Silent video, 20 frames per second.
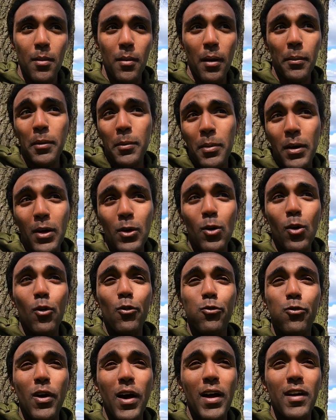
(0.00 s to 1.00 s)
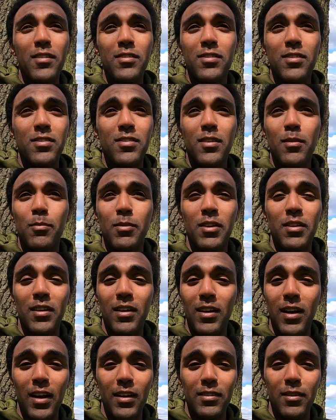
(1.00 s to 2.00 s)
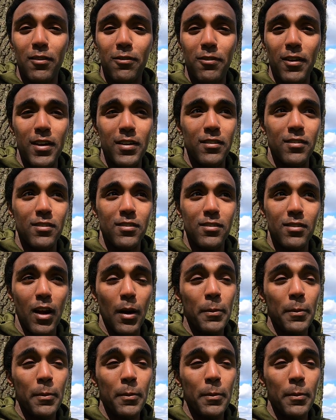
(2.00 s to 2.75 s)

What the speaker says: I mean, but a lot of fighters just seem to neglect defense.